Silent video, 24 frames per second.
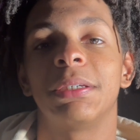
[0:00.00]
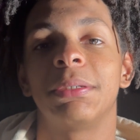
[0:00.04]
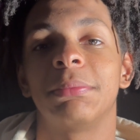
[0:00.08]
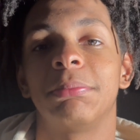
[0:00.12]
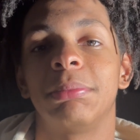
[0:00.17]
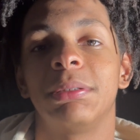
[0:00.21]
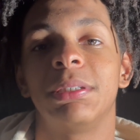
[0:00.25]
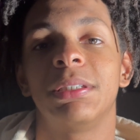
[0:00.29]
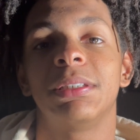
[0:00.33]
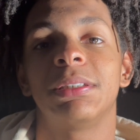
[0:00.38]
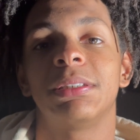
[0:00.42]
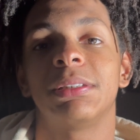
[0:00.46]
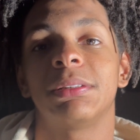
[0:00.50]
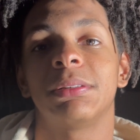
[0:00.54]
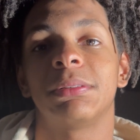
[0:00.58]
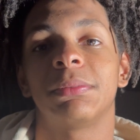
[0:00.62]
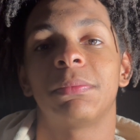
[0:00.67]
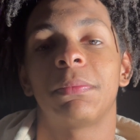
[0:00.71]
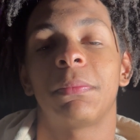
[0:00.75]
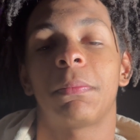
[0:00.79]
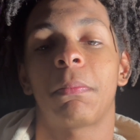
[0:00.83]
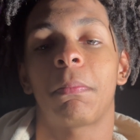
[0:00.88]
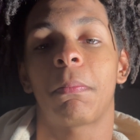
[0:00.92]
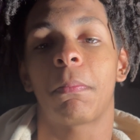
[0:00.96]
Peace.
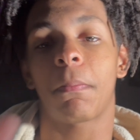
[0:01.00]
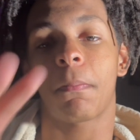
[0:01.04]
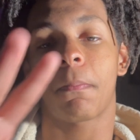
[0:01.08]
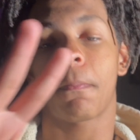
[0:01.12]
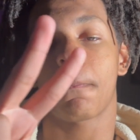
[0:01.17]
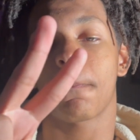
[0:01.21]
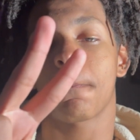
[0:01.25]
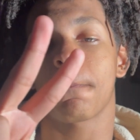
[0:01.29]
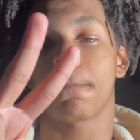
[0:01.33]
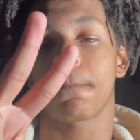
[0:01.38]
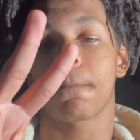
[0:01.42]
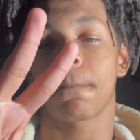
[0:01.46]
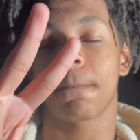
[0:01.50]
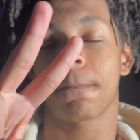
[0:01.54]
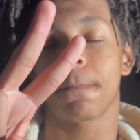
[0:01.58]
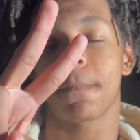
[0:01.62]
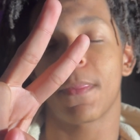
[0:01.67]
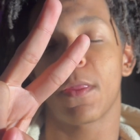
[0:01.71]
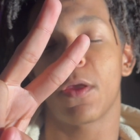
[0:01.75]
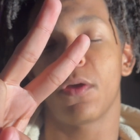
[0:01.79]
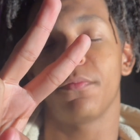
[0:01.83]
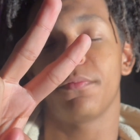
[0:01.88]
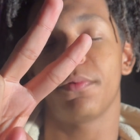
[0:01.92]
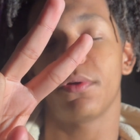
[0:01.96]

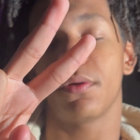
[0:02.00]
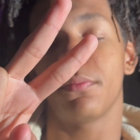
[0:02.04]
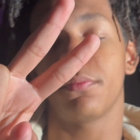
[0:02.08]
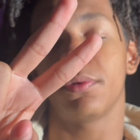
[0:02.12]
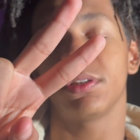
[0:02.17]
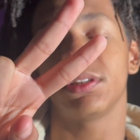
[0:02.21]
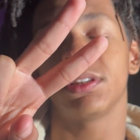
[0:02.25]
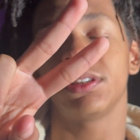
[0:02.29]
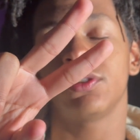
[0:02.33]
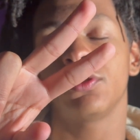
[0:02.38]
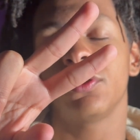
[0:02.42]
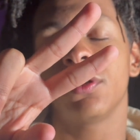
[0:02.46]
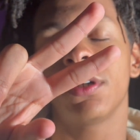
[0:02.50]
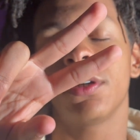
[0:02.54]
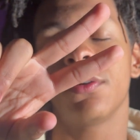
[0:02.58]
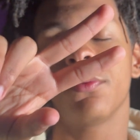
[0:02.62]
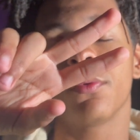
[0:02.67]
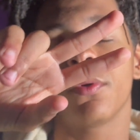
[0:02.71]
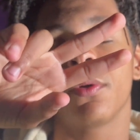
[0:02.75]
Hope y'all boys enjoyed the